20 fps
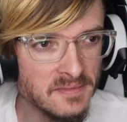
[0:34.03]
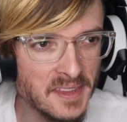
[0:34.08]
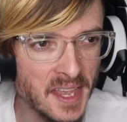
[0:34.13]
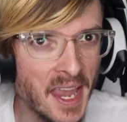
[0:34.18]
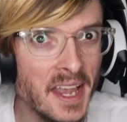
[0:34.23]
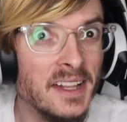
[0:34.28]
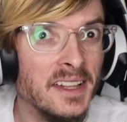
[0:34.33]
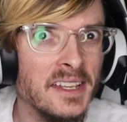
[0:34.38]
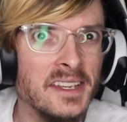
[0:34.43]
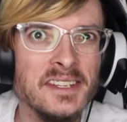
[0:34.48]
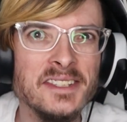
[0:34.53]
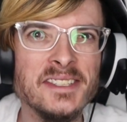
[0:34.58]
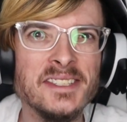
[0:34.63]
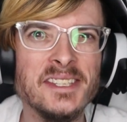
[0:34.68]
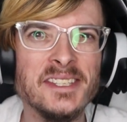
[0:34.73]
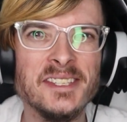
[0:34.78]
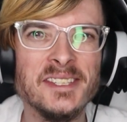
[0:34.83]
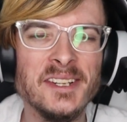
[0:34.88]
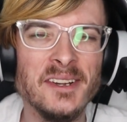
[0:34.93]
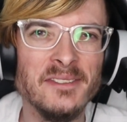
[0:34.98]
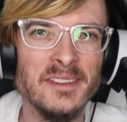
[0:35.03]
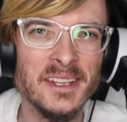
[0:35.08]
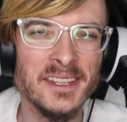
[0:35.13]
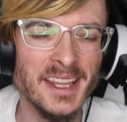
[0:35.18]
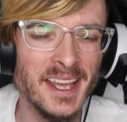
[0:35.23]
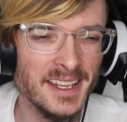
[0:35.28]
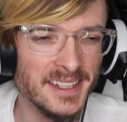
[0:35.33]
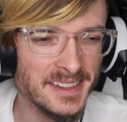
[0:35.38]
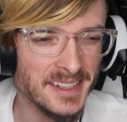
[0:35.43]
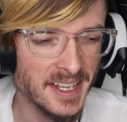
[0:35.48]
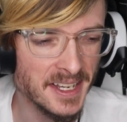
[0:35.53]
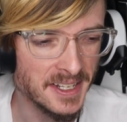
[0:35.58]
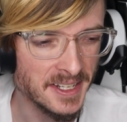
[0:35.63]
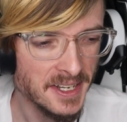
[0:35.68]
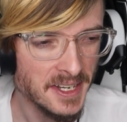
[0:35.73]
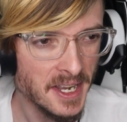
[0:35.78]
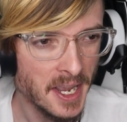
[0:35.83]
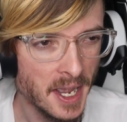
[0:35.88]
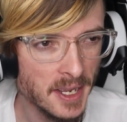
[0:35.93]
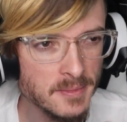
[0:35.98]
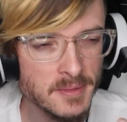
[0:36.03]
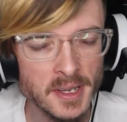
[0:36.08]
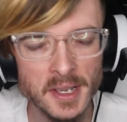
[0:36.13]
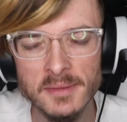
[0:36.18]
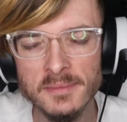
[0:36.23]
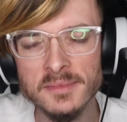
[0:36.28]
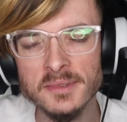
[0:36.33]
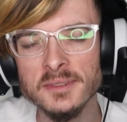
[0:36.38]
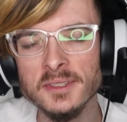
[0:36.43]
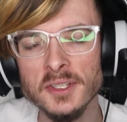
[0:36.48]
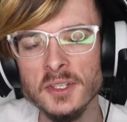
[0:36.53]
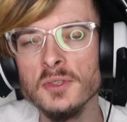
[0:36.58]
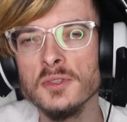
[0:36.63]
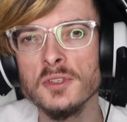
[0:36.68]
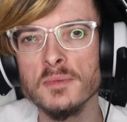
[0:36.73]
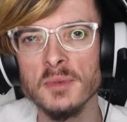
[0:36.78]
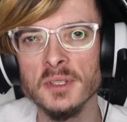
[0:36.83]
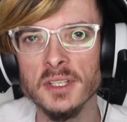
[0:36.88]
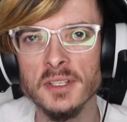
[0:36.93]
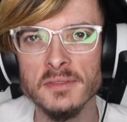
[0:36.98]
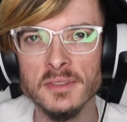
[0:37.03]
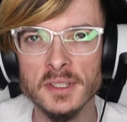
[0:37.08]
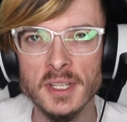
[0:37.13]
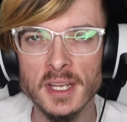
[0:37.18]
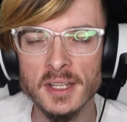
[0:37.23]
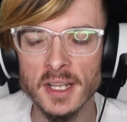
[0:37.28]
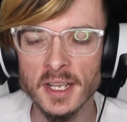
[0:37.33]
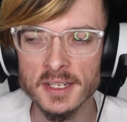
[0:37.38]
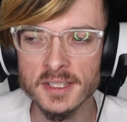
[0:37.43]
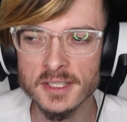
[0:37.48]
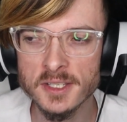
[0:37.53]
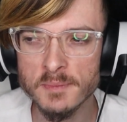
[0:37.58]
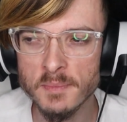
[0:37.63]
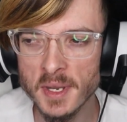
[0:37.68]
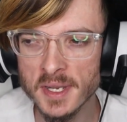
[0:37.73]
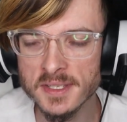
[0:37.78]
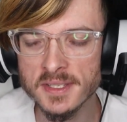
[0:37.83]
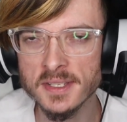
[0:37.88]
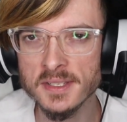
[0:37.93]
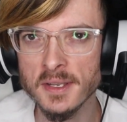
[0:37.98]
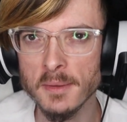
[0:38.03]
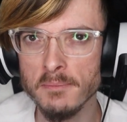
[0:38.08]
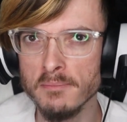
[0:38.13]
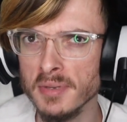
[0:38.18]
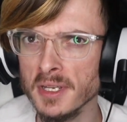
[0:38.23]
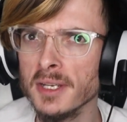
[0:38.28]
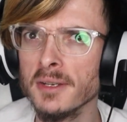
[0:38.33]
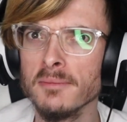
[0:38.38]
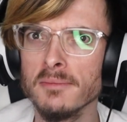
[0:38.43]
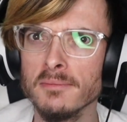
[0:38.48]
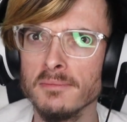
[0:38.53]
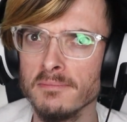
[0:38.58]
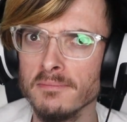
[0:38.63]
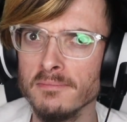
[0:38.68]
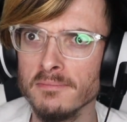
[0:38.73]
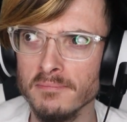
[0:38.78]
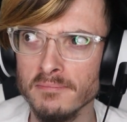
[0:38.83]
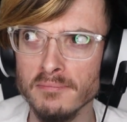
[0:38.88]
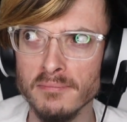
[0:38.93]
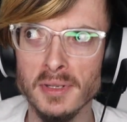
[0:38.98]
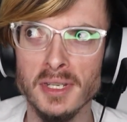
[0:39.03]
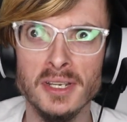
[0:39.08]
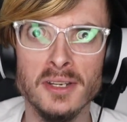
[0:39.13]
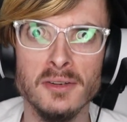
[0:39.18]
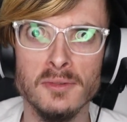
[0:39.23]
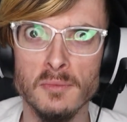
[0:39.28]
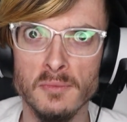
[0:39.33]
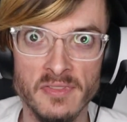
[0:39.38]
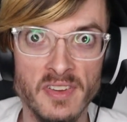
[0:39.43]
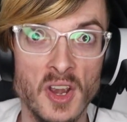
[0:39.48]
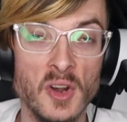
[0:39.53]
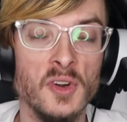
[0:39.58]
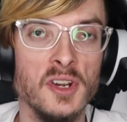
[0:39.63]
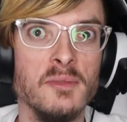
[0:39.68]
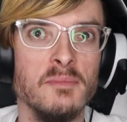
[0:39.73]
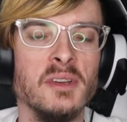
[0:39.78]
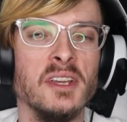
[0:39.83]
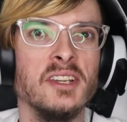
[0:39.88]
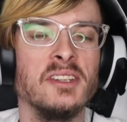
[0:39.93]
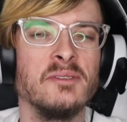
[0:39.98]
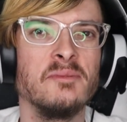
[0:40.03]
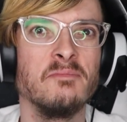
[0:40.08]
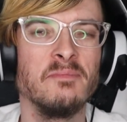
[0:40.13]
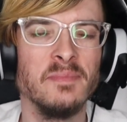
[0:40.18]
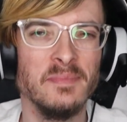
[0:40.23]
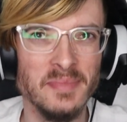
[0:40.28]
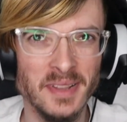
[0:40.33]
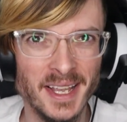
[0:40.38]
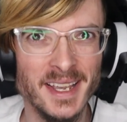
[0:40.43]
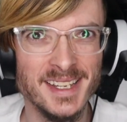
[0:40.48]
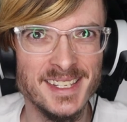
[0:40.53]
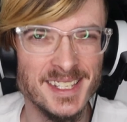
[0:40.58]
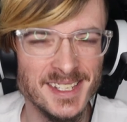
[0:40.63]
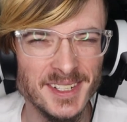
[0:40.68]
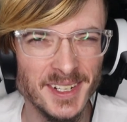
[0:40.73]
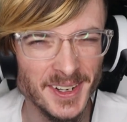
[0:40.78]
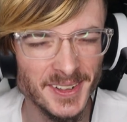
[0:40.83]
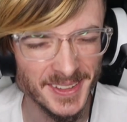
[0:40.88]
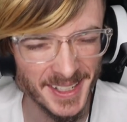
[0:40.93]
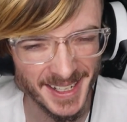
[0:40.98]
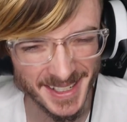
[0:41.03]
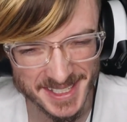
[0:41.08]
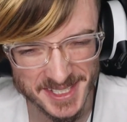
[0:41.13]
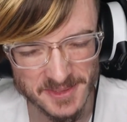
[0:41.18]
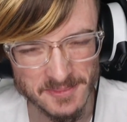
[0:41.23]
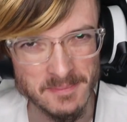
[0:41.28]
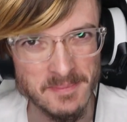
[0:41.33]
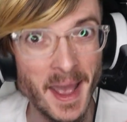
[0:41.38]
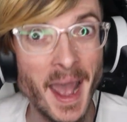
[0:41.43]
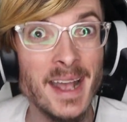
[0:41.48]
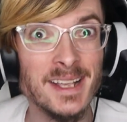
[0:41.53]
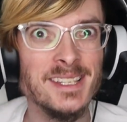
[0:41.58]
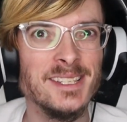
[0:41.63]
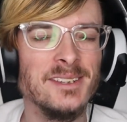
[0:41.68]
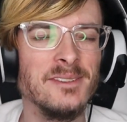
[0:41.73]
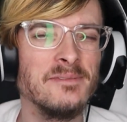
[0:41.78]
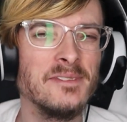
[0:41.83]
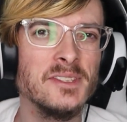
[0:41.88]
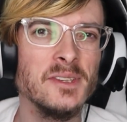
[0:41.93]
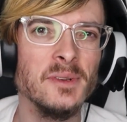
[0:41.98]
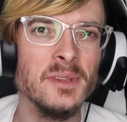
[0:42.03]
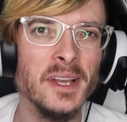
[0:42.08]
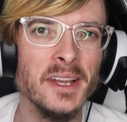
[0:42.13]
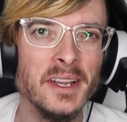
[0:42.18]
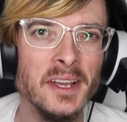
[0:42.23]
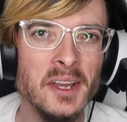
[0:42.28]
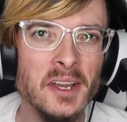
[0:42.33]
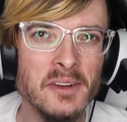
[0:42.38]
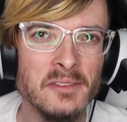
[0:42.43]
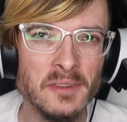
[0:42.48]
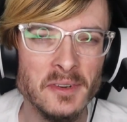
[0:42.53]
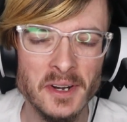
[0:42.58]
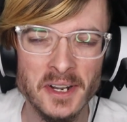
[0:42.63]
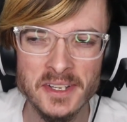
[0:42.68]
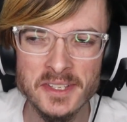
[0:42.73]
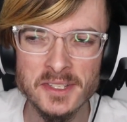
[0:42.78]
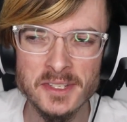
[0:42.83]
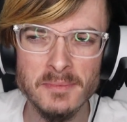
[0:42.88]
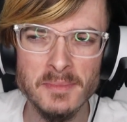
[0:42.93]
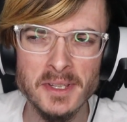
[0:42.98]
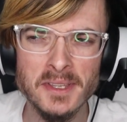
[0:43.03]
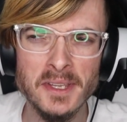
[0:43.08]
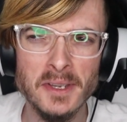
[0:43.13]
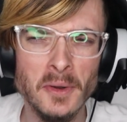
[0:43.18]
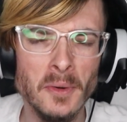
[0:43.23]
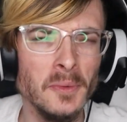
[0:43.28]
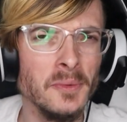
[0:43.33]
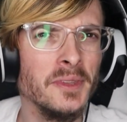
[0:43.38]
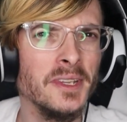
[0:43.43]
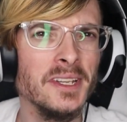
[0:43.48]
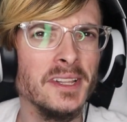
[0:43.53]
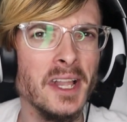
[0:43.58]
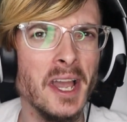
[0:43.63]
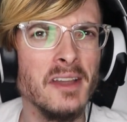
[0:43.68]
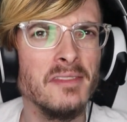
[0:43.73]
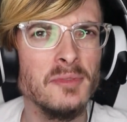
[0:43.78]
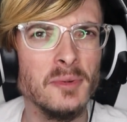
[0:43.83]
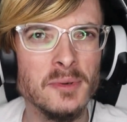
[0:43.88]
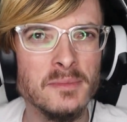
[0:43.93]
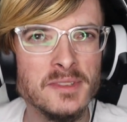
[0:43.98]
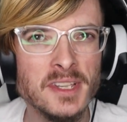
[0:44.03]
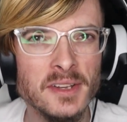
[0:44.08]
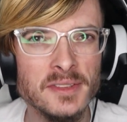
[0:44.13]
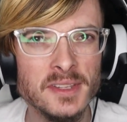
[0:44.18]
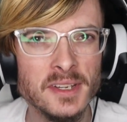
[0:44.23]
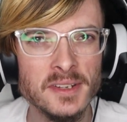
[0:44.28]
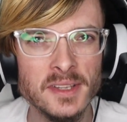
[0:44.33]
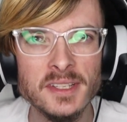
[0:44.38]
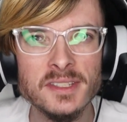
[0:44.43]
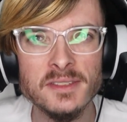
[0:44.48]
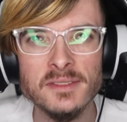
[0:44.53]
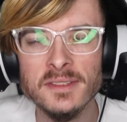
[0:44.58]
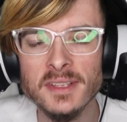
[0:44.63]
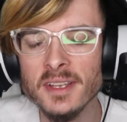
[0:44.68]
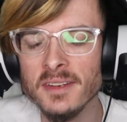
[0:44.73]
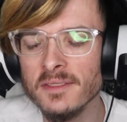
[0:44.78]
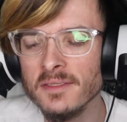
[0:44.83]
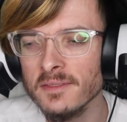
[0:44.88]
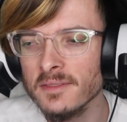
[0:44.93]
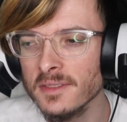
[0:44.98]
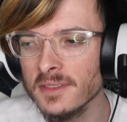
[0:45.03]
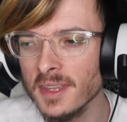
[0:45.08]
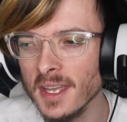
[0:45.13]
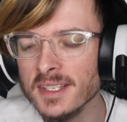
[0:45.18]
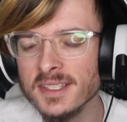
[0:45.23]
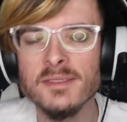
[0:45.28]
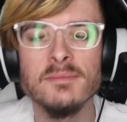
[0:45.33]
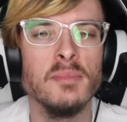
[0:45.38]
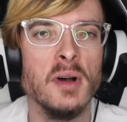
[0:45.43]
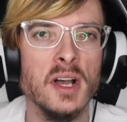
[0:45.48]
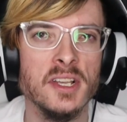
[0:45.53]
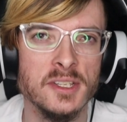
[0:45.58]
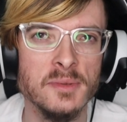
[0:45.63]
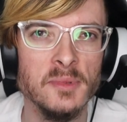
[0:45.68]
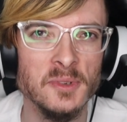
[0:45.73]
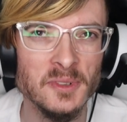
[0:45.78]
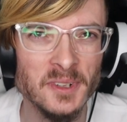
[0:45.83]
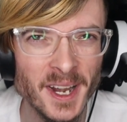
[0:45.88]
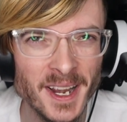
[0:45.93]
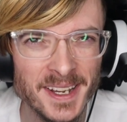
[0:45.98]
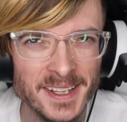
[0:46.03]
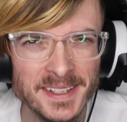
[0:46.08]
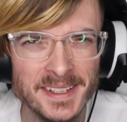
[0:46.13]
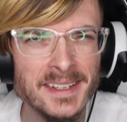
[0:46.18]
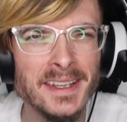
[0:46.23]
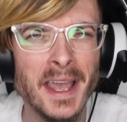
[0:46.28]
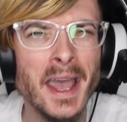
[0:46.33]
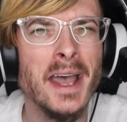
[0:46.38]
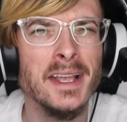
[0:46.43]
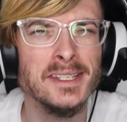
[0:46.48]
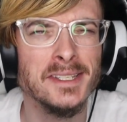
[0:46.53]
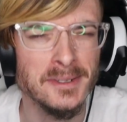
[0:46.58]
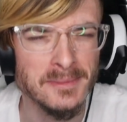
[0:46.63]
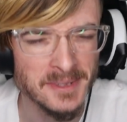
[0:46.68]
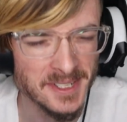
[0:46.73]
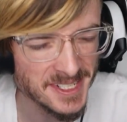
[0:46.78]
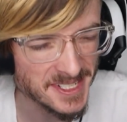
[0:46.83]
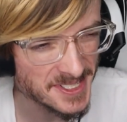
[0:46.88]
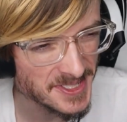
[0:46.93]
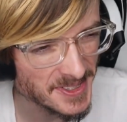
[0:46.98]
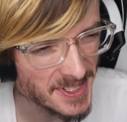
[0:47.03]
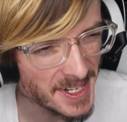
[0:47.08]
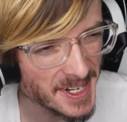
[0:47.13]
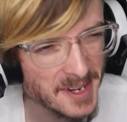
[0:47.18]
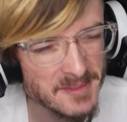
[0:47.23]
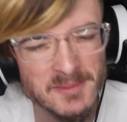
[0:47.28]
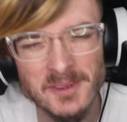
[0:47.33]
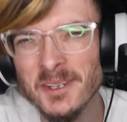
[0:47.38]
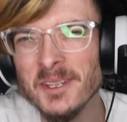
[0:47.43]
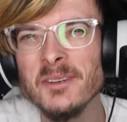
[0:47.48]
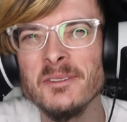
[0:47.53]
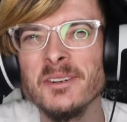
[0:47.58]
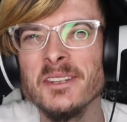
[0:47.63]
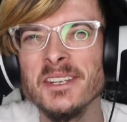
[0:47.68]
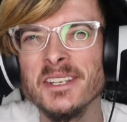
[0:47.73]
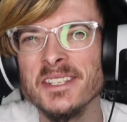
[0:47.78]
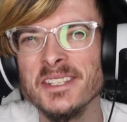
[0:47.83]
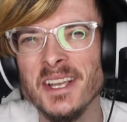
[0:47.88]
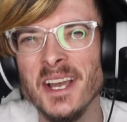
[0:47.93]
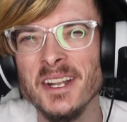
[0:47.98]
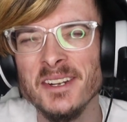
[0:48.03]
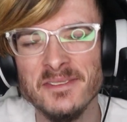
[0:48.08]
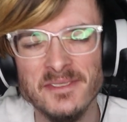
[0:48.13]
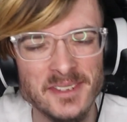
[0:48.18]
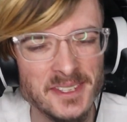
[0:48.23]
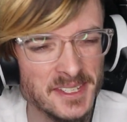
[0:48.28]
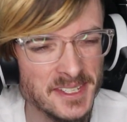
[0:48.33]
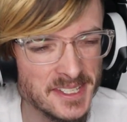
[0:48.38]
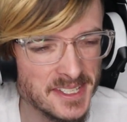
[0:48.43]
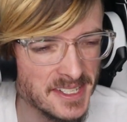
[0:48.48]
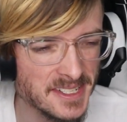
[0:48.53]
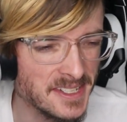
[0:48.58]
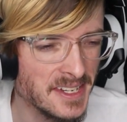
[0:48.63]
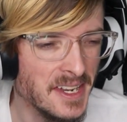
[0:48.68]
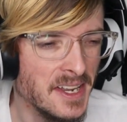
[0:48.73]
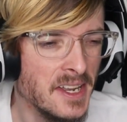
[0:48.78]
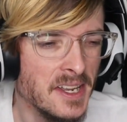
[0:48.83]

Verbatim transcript: aliens and stuff like that. And like I'm I'm a huge believer that like space is a big, big, very big place, you know, like it's massive. So like for us to be the only life forms out there, that's like that's impossible, right? It has to be. So like I'm really really excited for this and